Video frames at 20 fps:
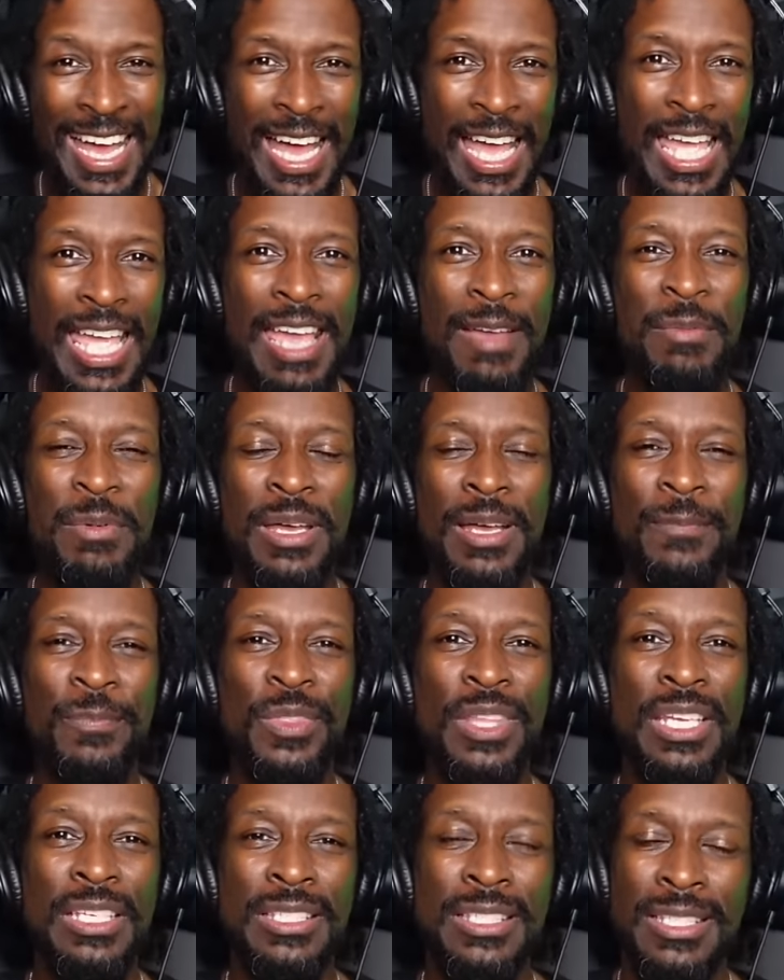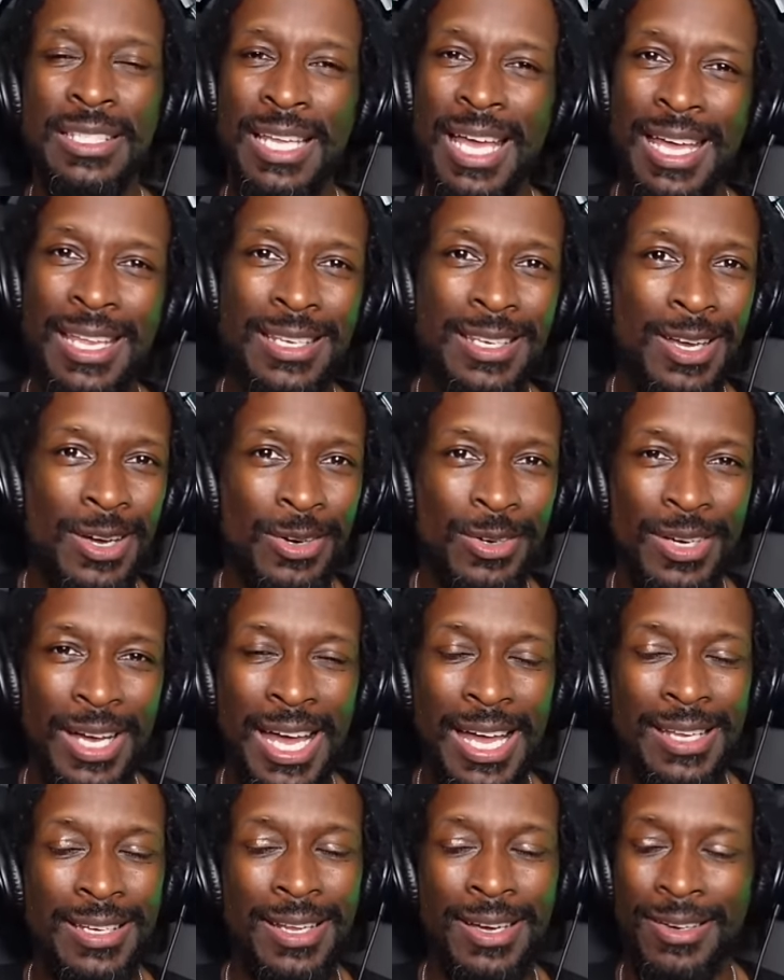And listen, I know.
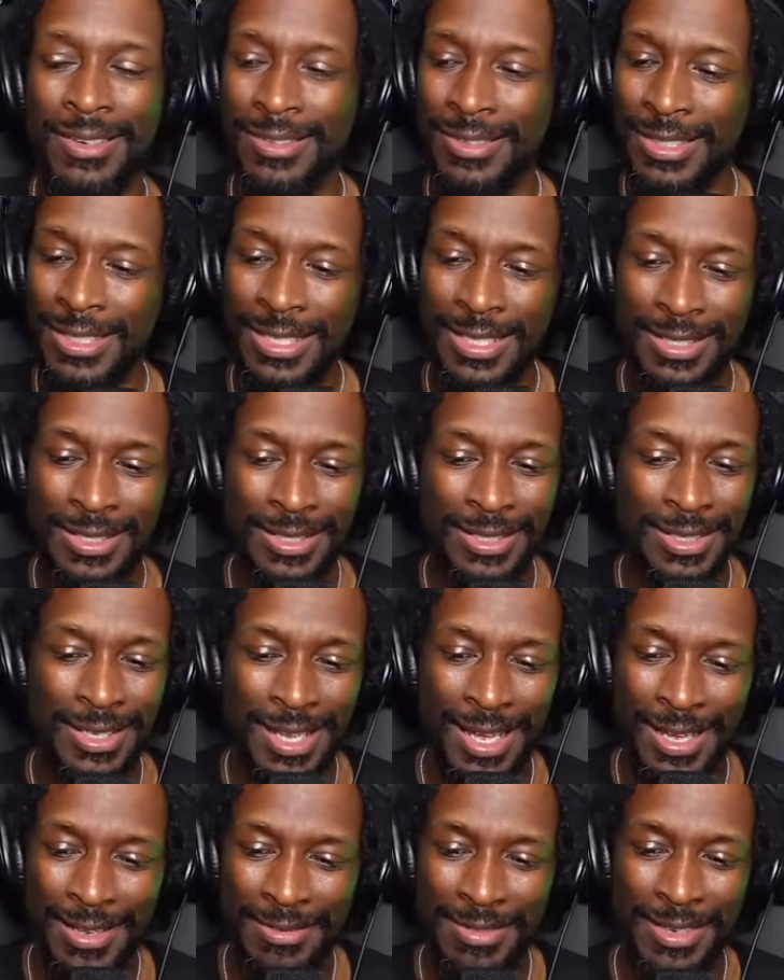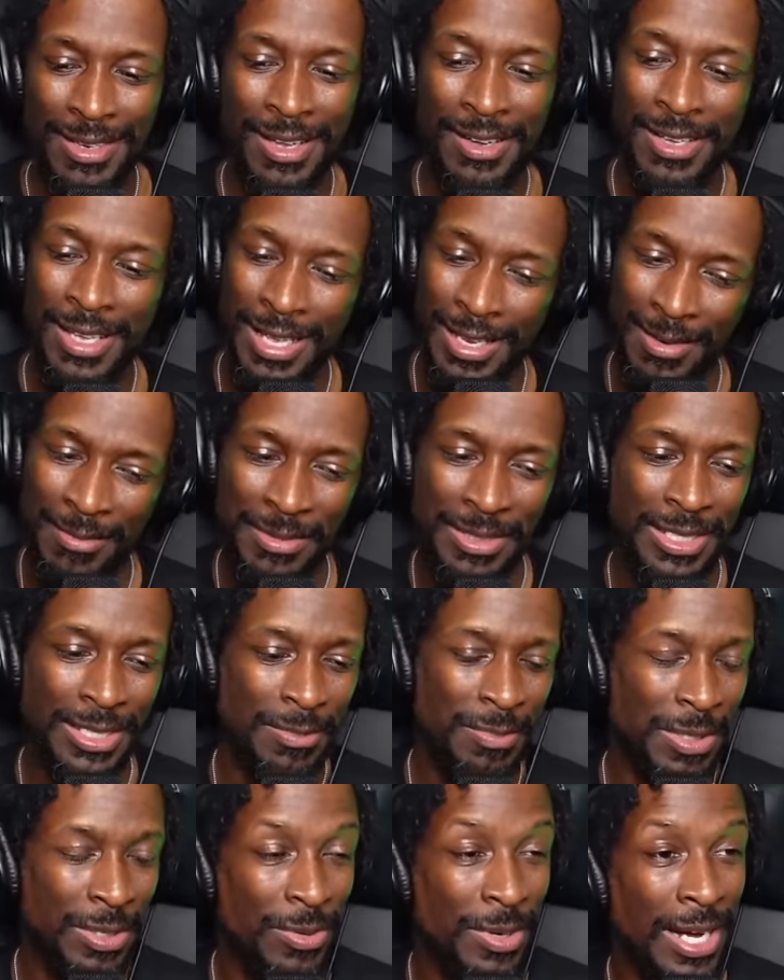Listen, okay, let me just
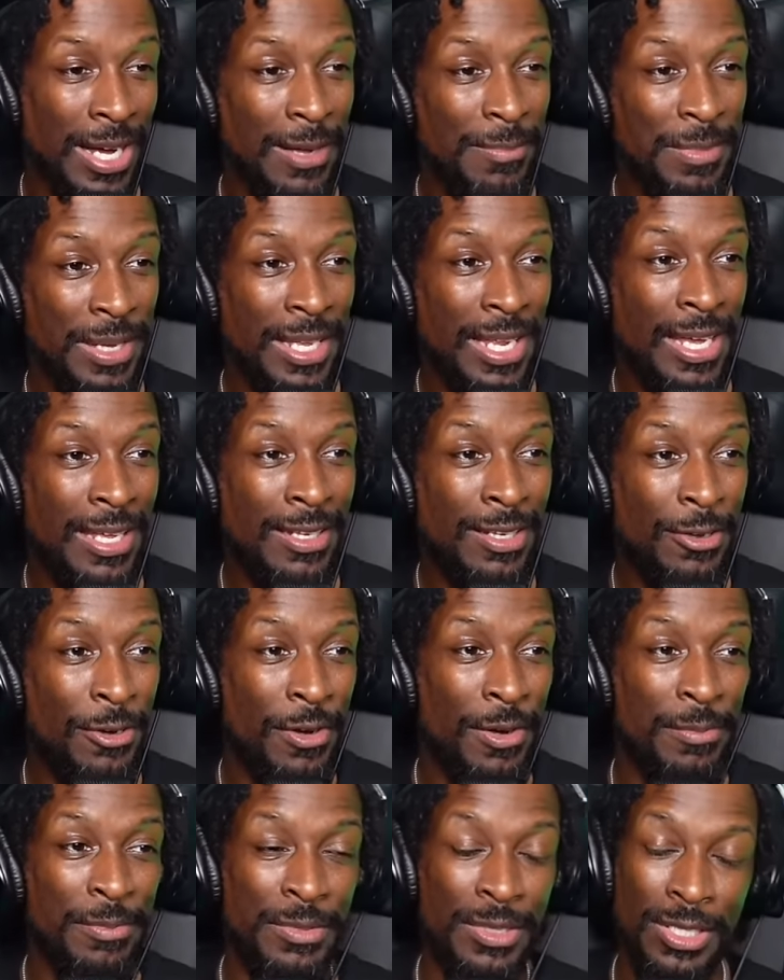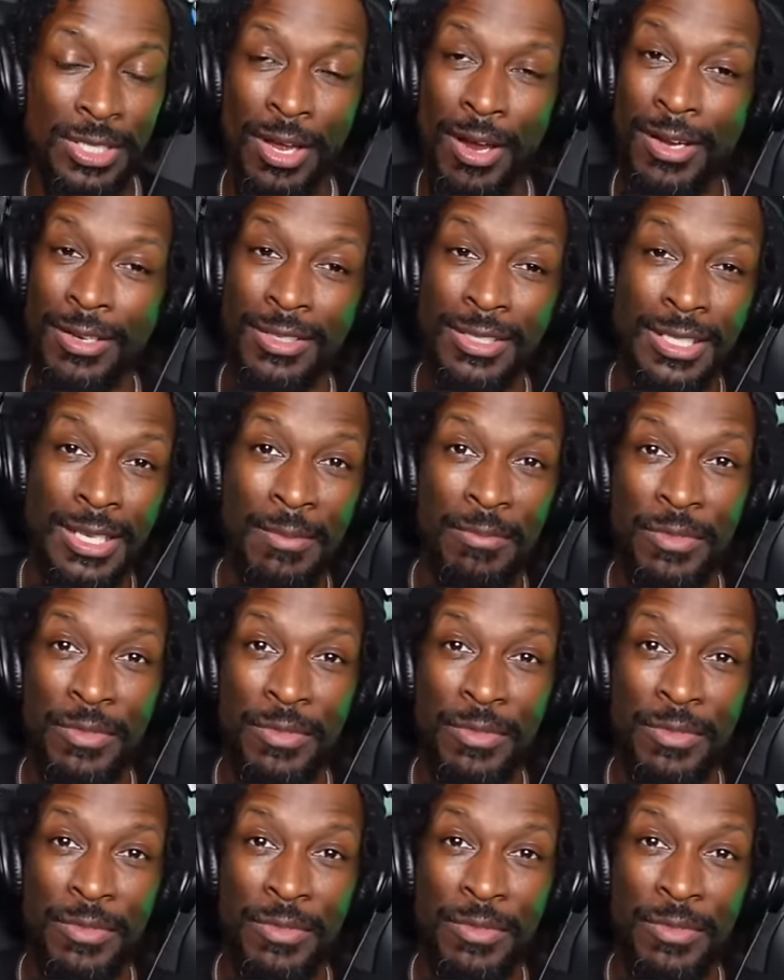be quiet, man. I know I'm starting something